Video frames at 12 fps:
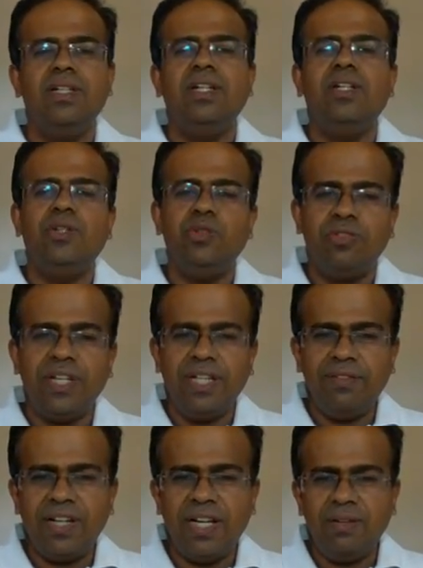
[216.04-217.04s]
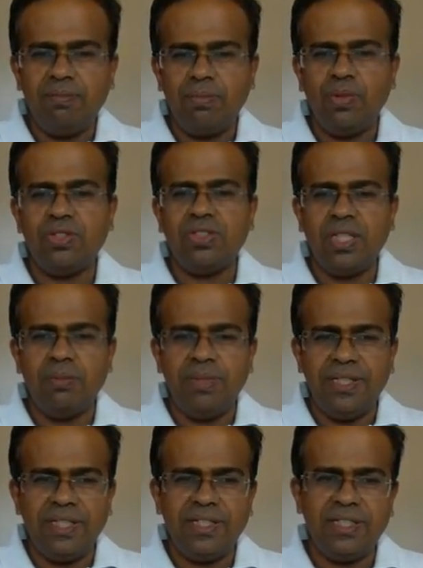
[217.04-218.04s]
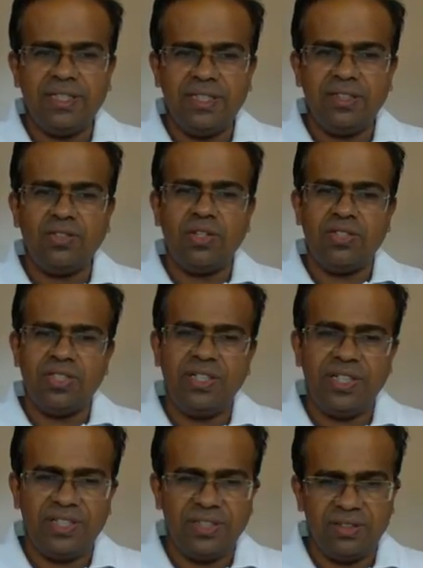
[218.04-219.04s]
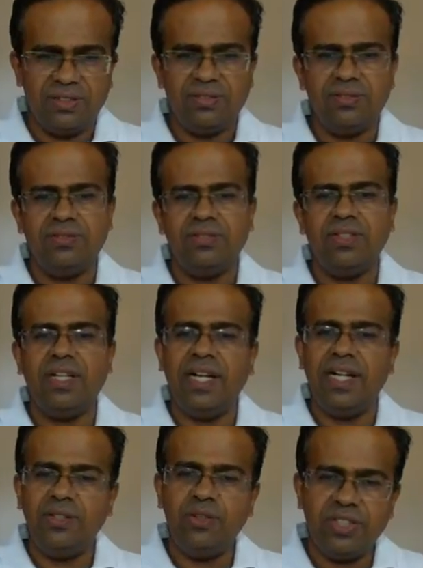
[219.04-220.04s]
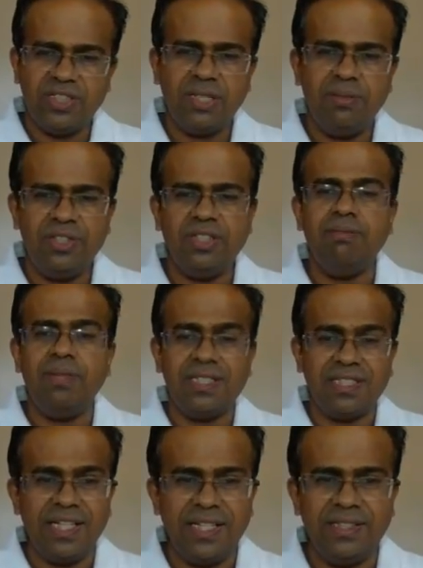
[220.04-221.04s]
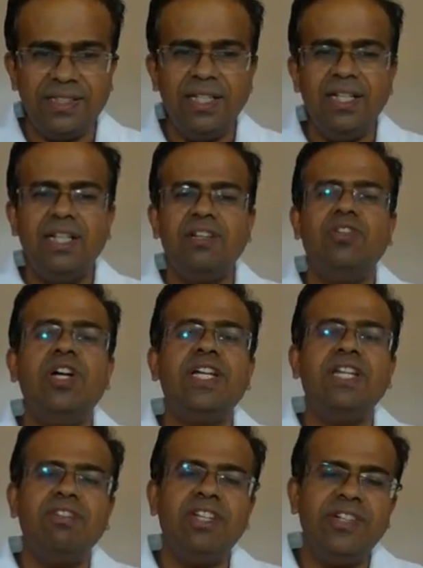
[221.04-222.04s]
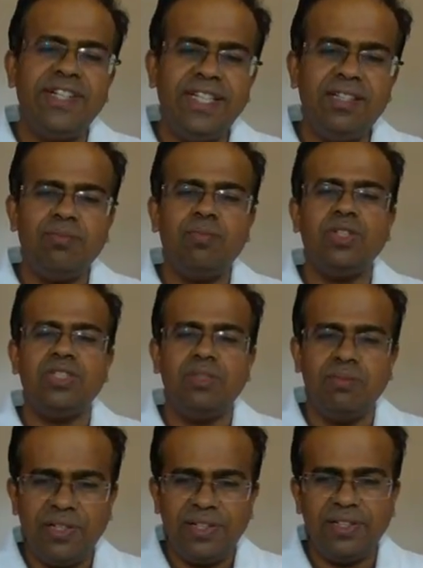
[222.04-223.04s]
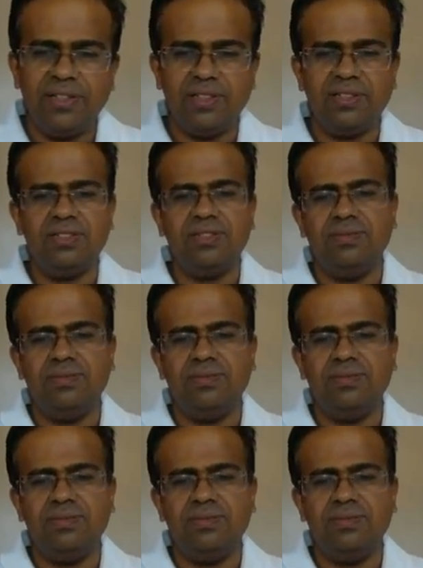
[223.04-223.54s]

to verify post-therapy decrease in concentration and to establish a baseline for evaluating possible recurrence.